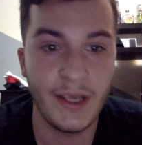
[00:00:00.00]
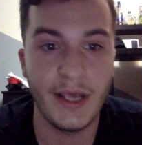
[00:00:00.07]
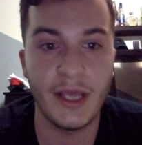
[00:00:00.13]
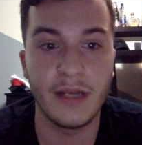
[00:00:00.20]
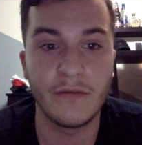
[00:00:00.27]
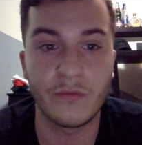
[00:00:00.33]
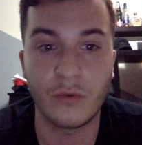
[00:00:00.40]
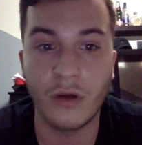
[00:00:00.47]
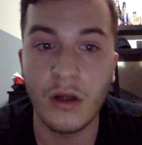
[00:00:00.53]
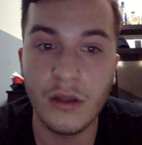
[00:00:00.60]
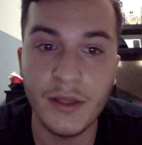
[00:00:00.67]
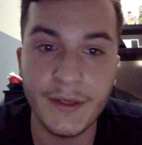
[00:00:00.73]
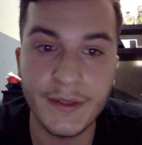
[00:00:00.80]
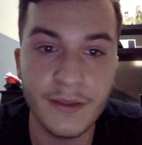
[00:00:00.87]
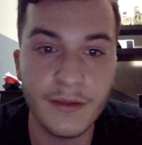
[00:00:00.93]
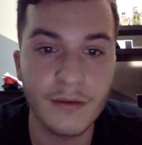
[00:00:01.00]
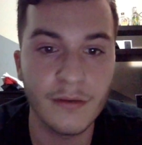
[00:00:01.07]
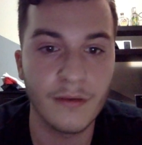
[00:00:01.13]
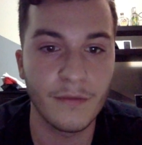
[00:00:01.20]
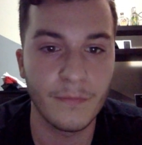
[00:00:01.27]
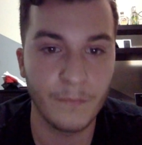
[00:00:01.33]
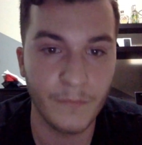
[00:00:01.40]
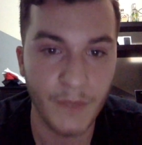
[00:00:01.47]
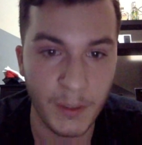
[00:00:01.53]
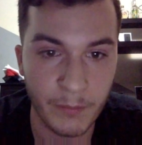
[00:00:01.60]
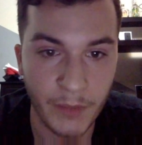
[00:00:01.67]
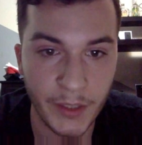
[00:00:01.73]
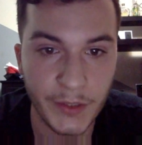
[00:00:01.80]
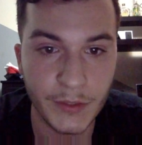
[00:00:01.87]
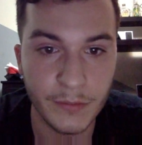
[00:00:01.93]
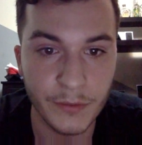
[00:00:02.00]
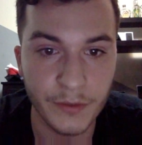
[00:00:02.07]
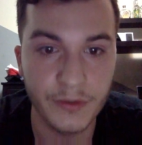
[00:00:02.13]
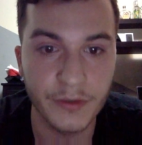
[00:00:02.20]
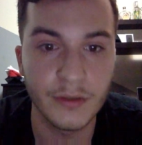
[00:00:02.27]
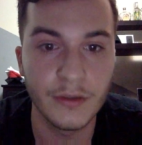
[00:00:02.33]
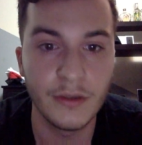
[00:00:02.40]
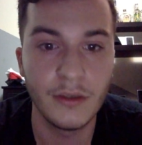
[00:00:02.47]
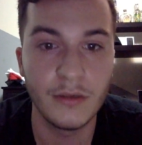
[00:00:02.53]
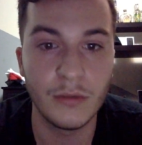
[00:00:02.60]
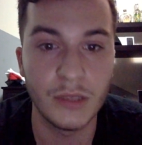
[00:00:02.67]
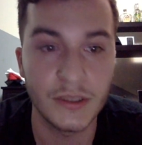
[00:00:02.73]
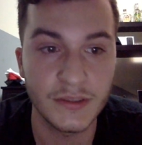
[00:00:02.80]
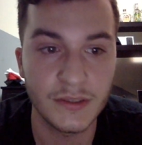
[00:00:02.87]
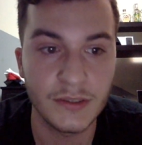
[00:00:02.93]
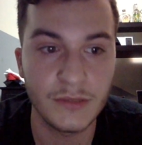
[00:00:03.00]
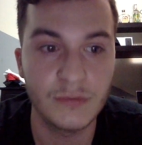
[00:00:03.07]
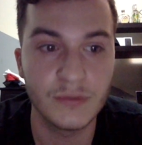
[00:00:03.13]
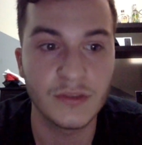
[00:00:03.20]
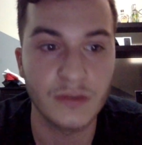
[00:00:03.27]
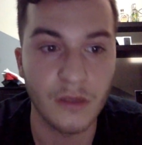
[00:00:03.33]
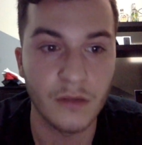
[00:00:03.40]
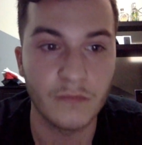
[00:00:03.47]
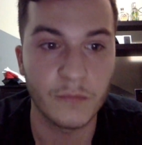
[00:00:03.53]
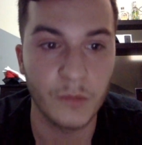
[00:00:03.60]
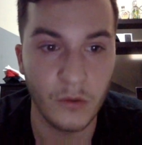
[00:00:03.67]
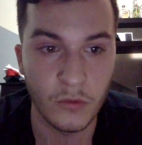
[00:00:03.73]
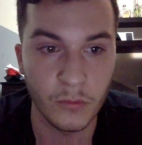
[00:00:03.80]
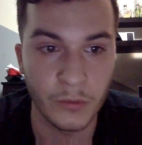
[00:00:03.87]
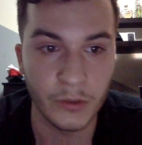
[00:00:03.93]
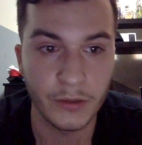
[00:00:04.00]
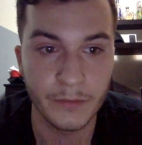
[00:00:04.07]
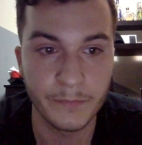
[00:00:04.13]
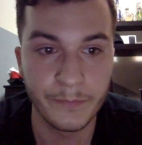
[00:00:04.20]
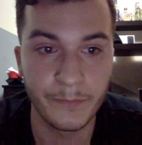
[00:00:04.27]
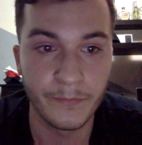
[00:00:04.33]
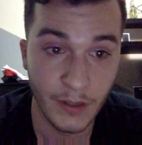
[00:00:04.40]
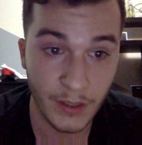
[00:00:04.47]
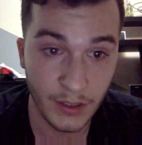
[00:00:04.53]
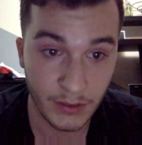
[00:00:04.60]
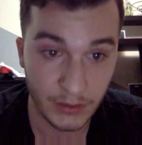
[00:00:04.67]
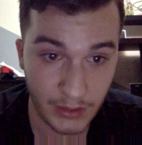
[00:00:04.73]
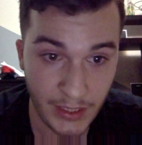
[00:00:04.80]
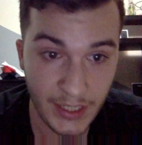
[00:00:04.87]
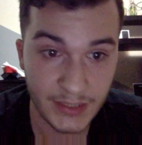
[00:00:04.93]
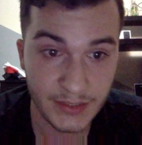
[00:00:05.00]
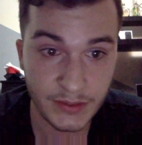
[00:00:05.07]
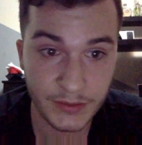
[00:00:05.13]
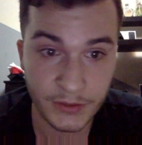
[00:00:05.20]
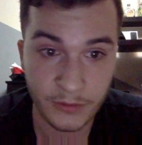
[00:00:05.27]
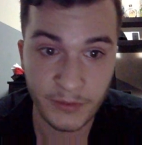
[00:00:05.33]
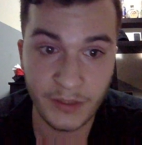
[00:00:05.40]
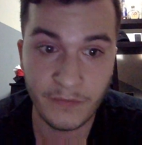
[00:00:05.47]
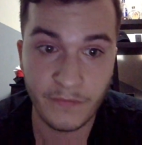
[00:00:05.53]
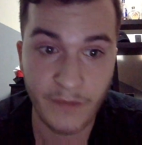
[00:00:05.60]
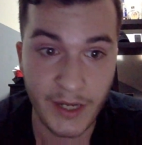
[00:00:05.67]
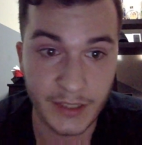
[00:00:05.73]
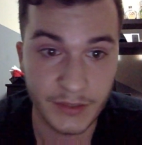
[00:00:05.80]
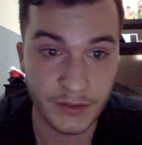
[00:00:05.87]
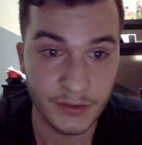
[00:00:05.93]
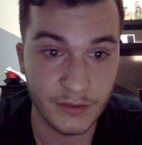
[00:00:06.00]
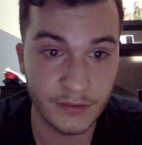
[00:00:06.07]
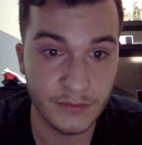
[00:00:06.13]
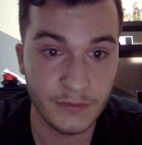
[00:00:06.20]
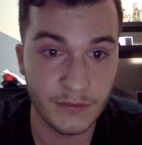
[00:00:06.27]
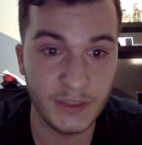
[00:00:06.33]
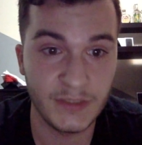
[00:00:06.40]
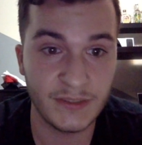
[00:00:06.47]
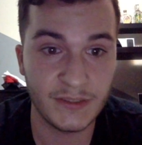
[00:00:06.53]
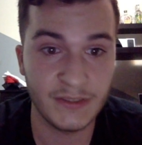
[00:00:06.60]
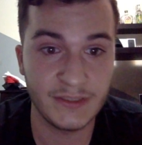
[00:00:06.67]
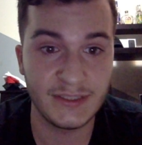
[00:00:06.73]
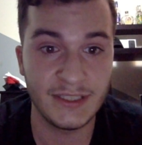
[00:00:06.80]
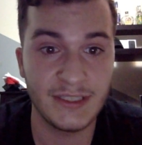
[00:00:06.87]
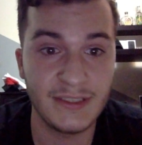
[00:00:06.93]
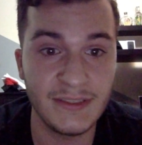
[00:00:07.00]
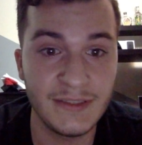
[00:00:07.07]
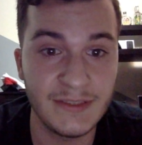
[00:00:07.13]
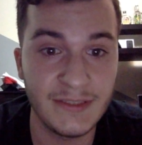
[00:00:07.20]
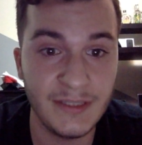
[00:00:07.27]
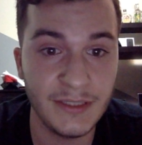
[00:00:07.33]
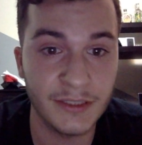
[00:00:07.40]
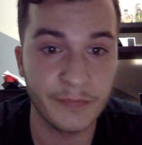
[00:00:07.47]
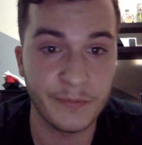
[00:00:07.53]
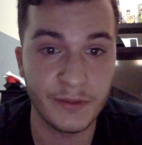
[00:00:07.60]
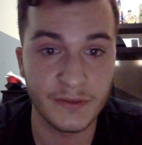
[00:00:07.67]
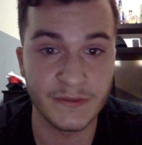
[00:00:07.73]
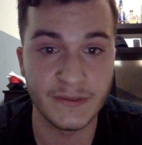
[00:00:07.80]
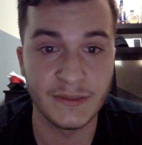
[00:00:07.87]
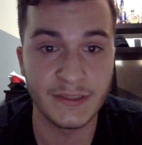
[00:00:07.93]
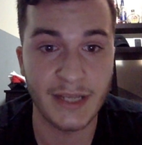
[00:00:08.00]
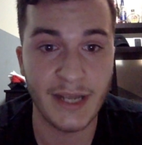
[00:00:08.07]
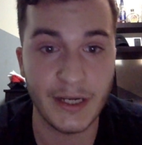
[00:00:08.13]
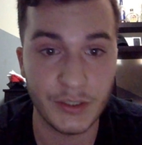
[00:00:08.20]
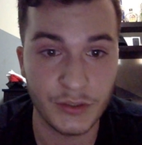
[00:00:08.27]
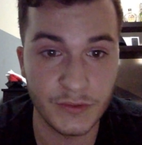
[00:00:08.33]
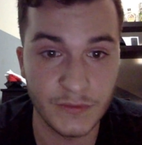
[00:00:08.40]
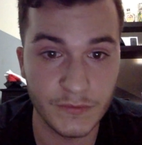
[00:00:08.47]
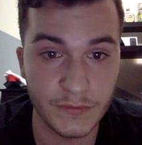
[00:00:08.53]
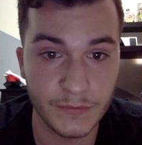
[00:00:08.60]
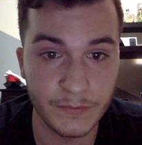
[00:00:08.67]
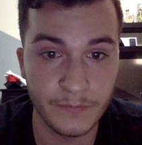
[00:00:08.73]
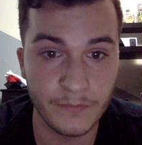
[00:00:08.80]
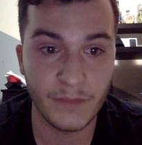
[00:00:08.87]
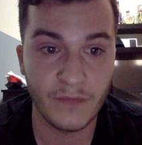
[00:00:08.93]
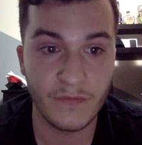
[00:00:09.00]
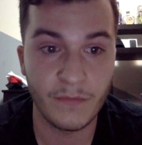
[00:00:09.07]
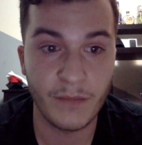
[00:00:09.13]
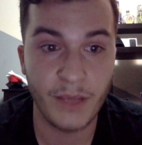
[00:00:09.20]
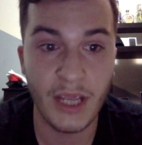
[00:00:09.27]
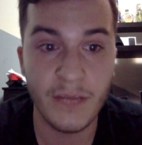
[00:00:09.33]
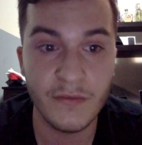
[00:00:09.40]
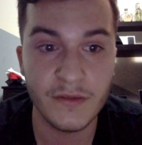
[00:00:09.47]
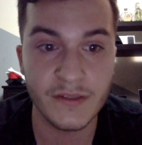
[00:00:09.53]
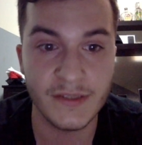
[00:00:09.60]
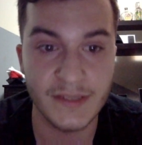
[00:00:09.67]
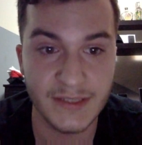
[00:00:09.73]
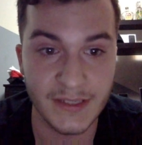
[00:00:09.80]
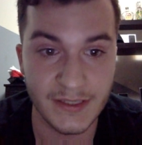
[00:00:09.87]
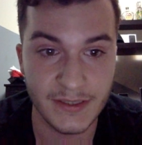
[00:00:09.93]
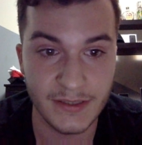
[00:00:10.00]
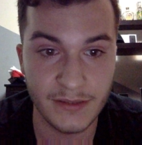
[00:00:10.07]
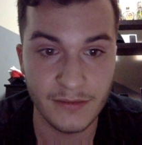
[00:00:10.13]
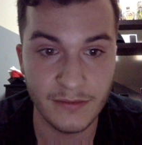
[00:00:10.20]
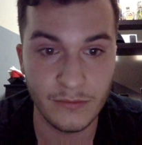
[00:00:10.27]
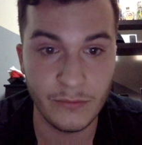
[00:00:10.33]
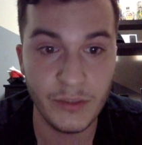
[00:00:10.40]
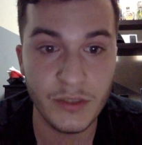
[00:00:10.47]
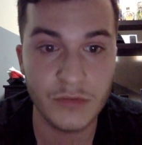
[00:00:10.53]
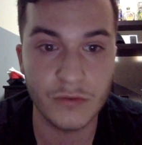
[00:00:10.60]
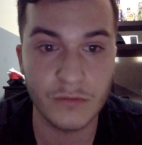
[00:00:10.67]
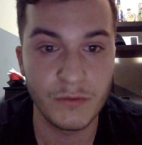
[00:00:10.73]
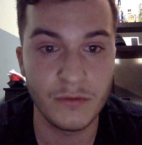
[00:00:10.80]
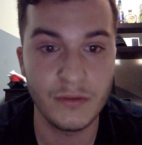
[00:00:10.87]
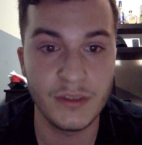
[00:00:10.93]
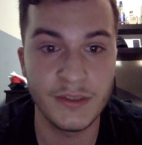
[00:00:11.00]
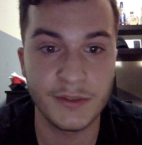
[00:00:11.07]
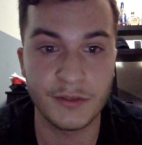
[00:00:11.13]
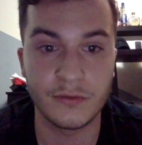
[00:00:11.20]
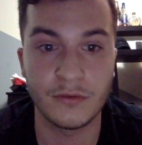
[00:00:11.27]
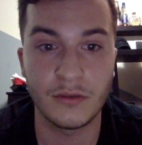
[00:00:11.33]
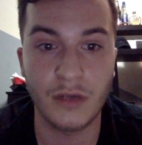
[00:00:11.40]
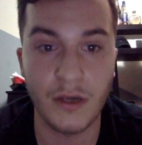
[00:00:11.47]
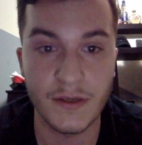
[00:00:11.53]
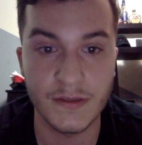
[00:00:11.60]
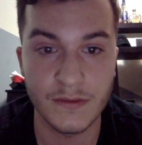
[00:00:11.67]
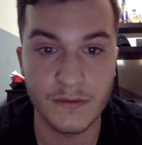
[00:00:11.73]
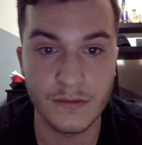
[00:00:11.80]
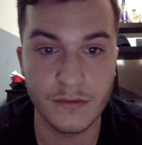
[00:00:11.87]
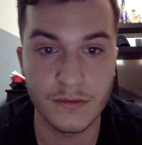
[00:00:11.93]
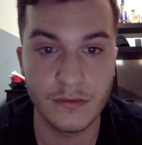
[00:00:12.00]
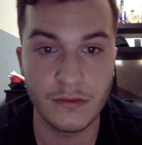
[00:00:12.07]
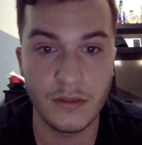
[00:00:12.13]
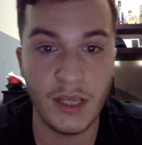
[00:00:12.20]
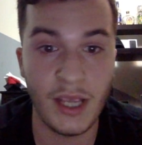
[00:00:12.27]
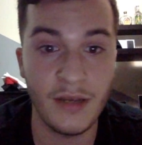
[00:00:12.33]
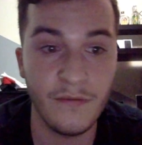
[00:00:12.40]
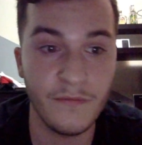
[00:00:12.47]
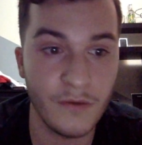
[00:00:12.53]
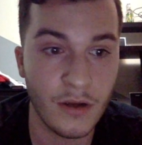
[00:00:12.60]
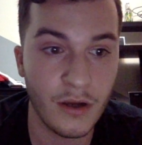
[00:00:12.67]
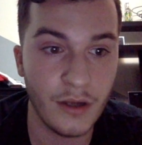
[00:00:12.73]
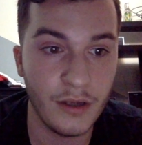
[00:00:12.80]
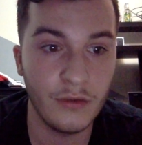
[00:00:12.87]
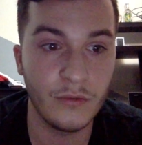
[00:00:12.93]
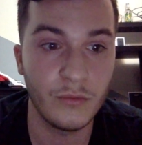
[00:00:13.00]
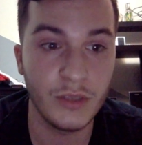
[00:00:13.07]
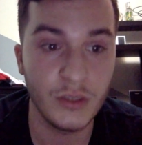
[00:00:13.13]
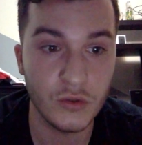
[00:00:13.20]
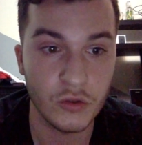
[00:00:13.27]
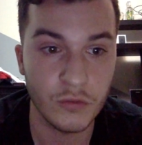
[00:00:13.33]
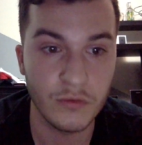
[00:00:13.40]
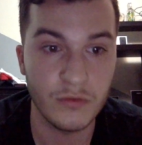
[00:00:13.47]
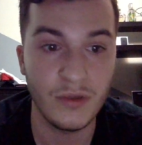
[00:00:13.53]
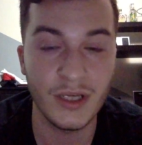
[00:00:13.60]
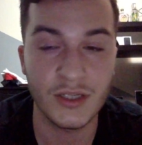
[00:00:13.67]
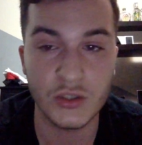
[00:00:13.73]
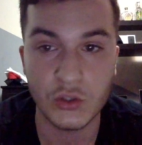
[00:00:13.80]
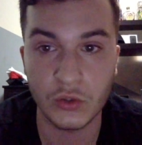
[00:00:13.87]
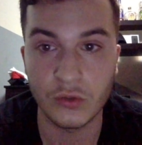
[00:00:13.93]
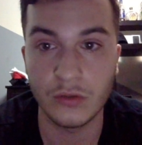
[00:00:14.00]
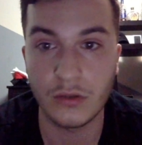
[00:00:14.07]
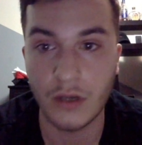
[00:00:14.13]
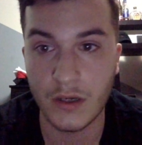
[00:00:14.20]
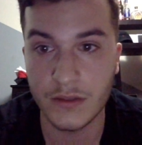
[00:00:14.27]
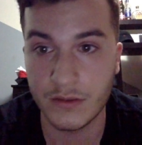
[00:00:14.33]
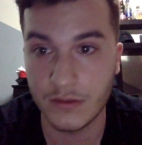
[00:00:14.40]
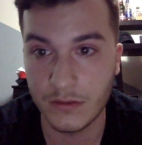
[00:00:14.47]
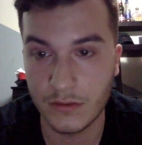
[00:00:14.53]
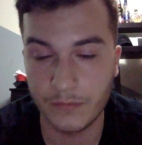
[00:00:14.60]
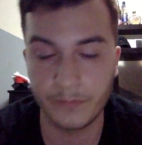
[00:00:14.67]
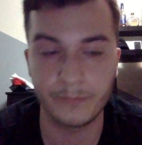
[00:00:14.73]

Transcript: And if we're all lucky, then Michaelberg will excuse us all from the homework. The last determining factor is consistency in a person's actions. If the behavior is consistent, we attribute internal causes. And if not, we attribute external causes.